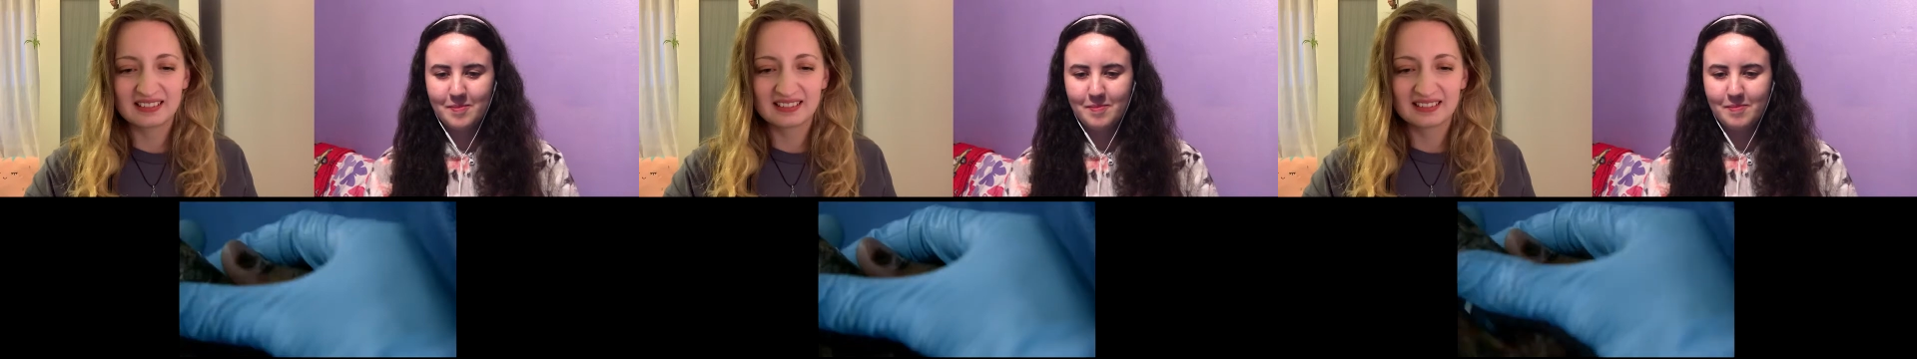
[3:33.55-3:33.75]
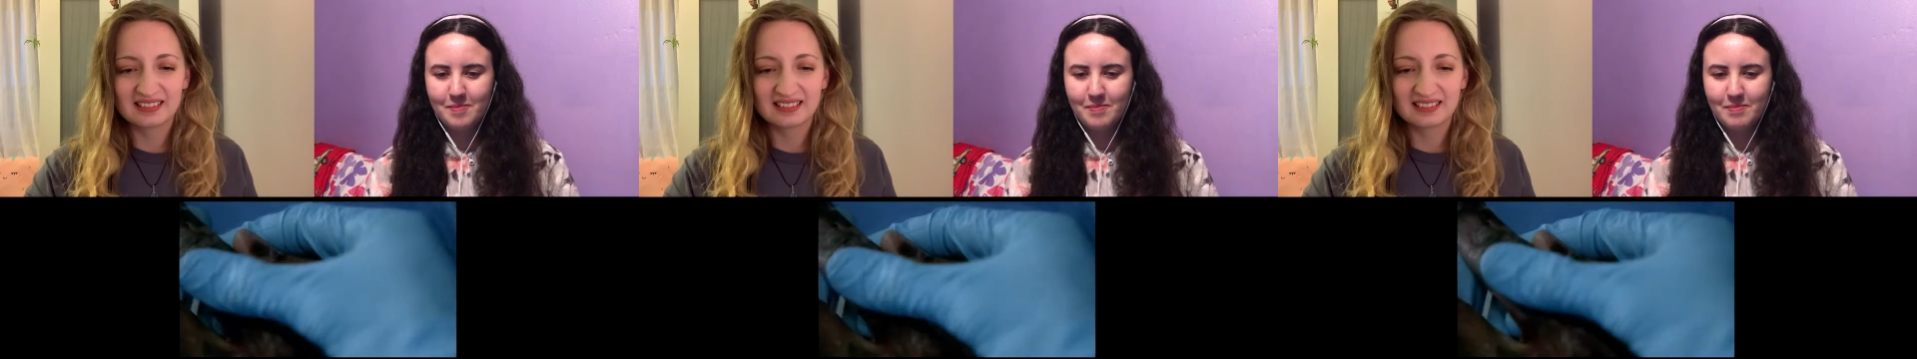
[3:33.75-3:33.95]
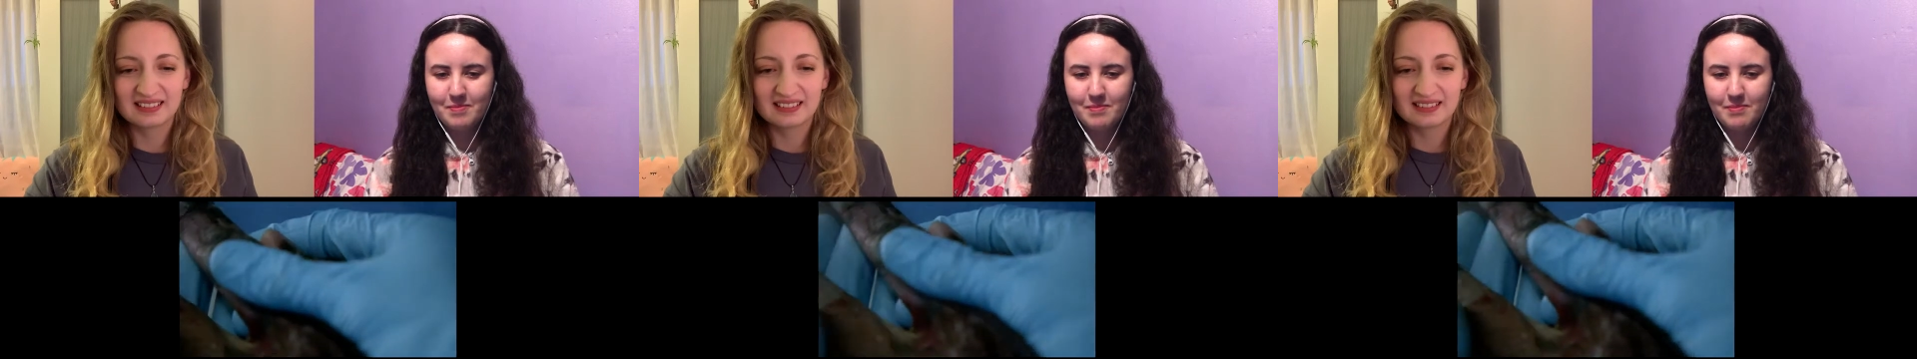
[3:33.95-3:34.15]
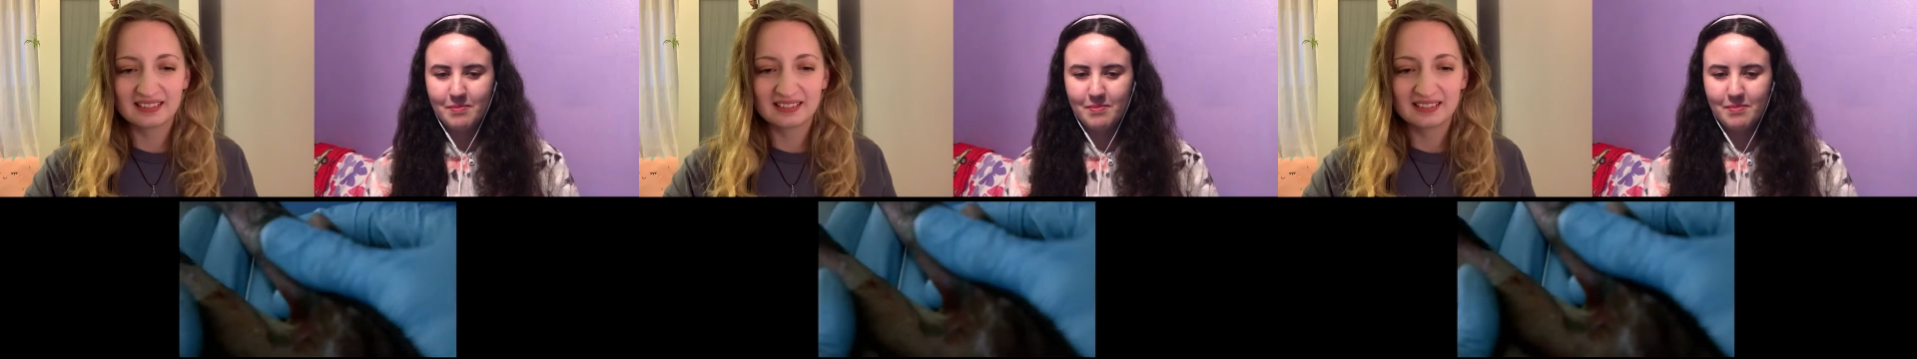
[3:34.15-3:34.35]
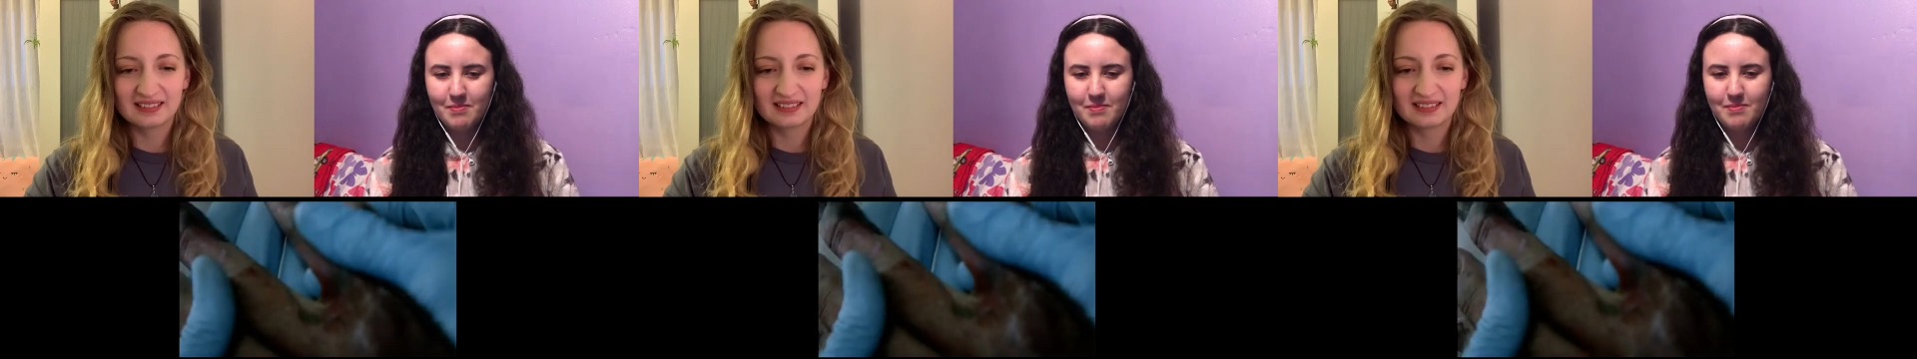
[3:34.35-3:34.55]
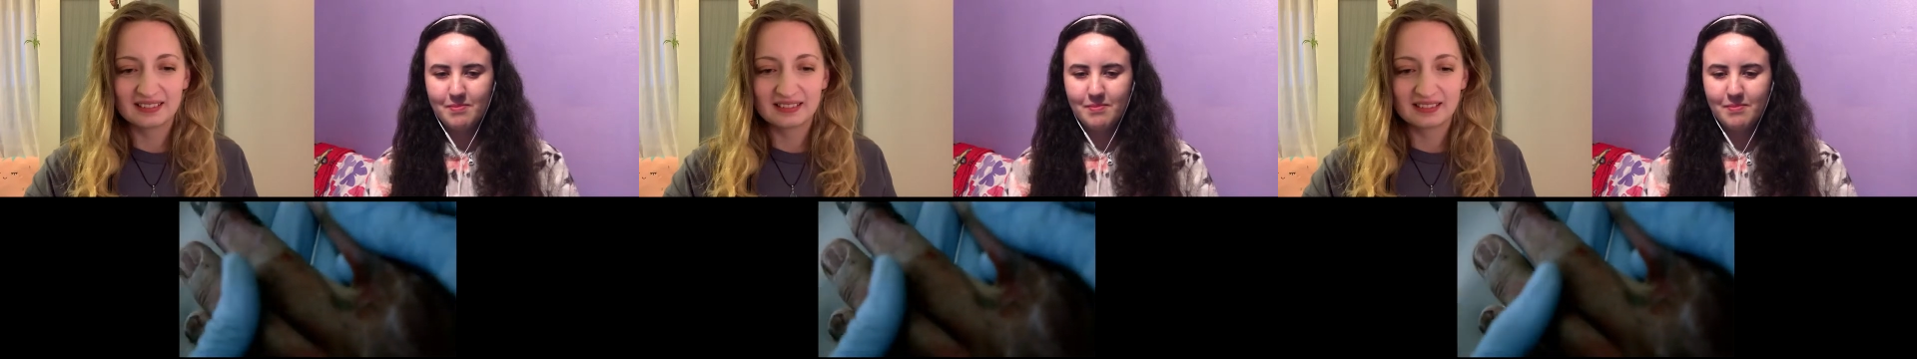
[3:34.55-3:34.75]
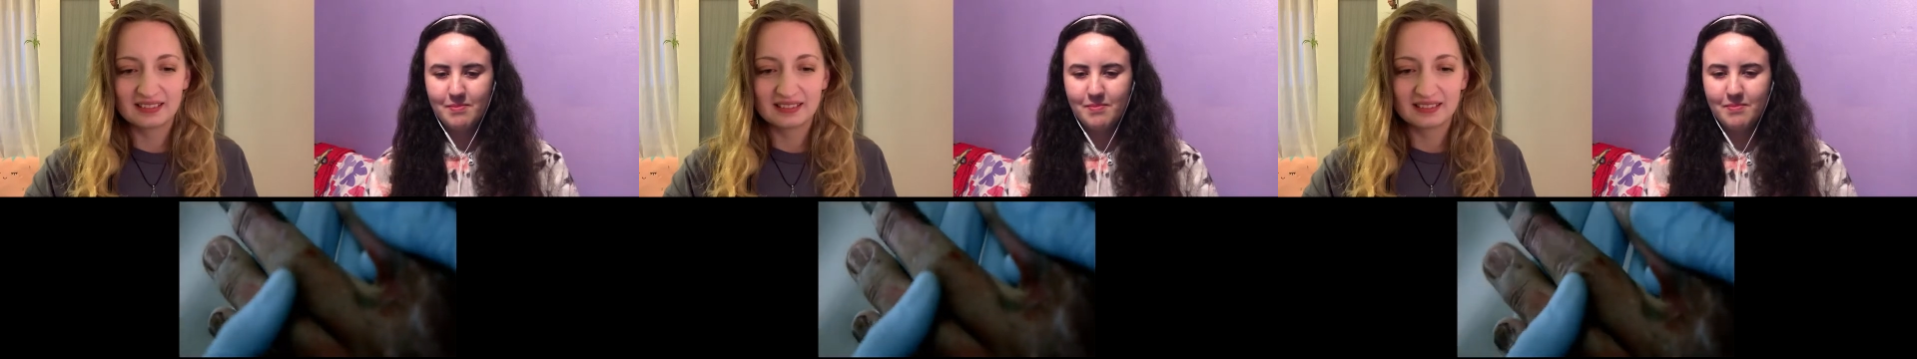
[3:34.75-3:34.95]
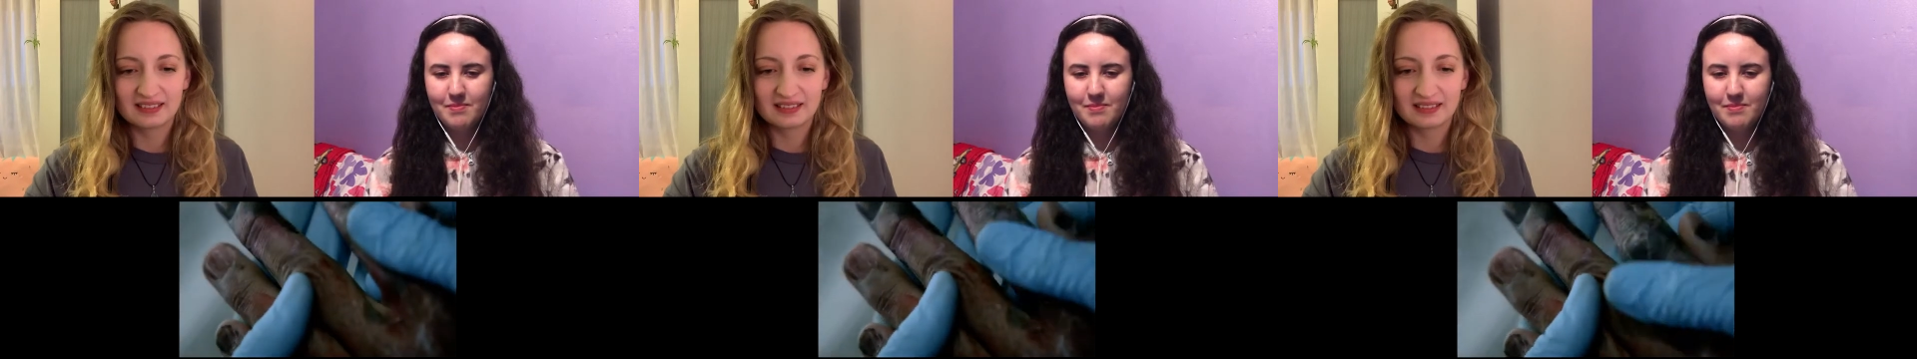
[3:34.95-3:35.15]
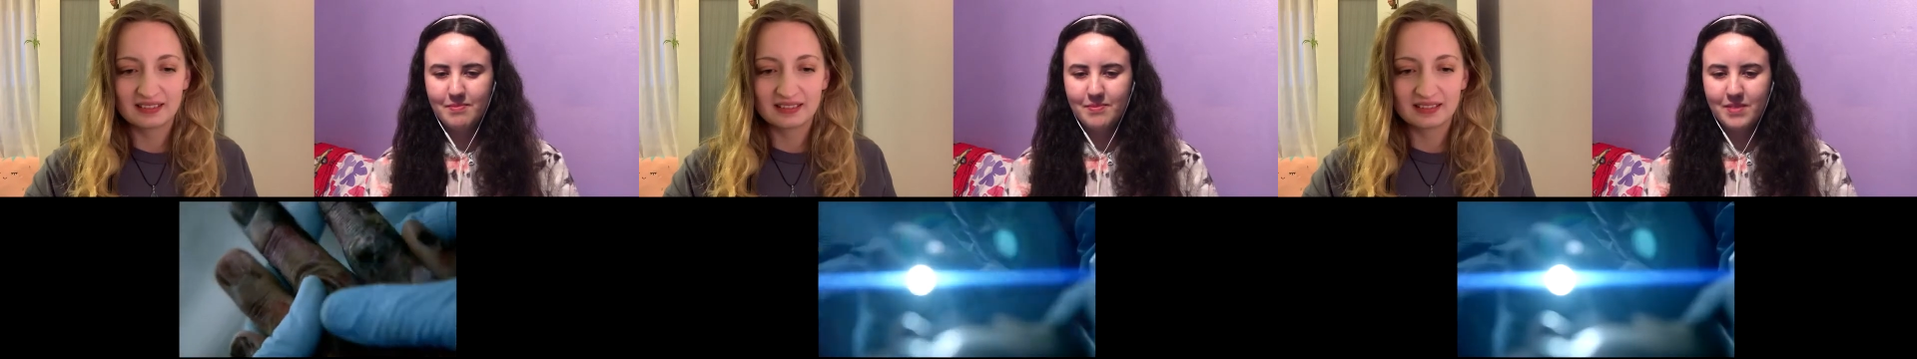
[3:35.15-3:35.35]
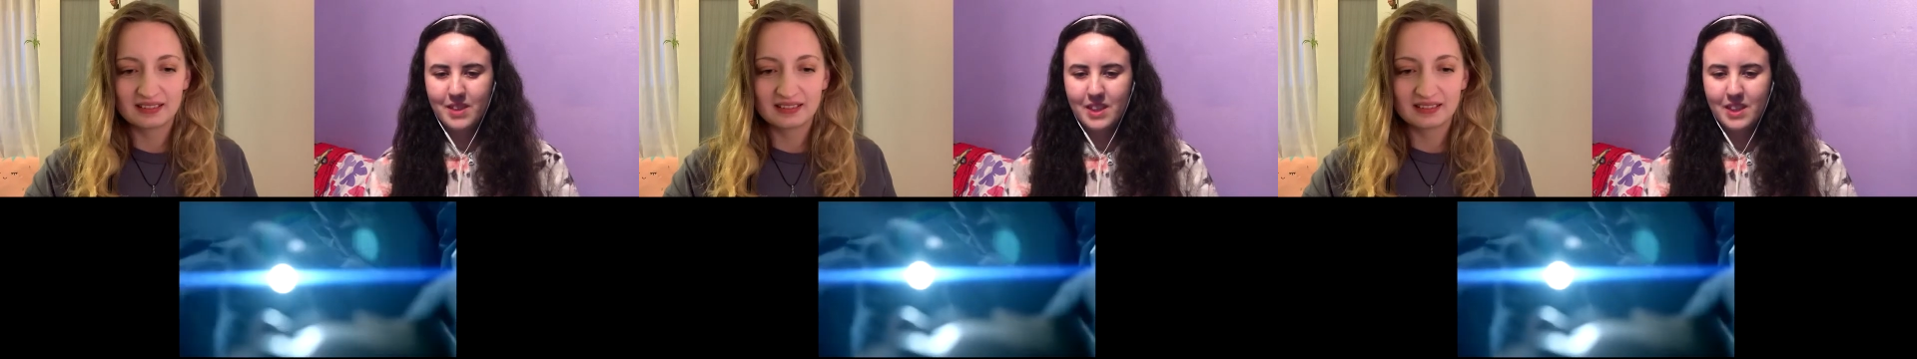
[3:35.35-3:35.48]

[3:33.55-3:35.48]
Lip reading: Nothing is said.